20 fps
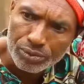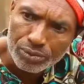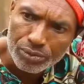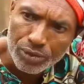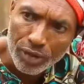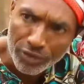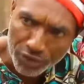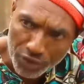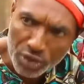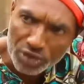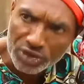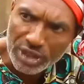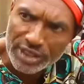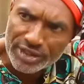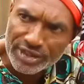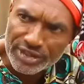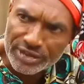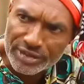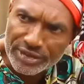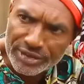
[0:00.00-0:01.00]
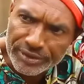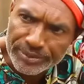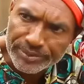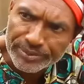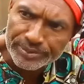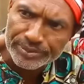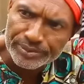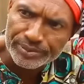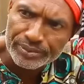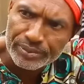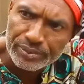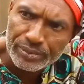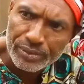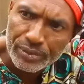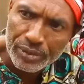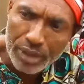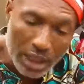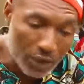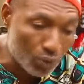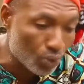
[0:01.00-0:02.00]
Of course I did.
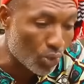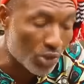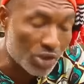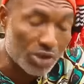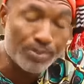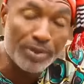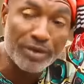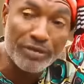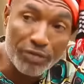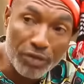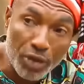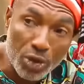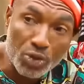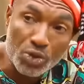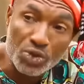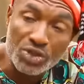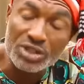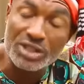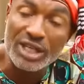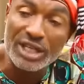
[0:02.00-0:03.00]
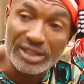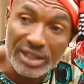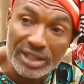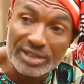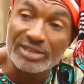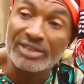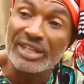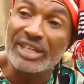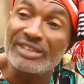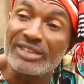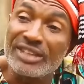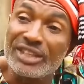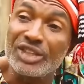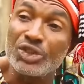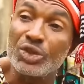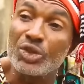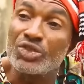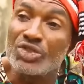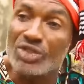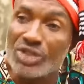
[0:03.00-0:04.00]
That was before you started threatening
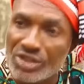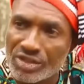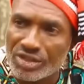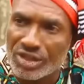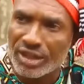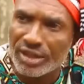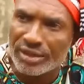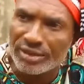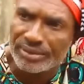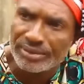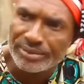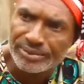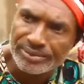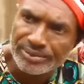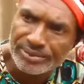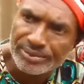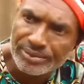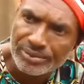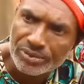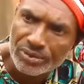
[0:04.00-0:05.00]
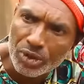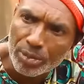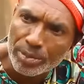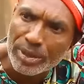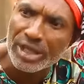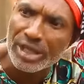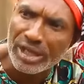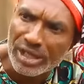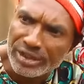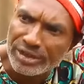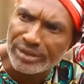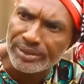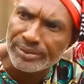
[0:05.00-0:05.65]
your sister, Obiageli.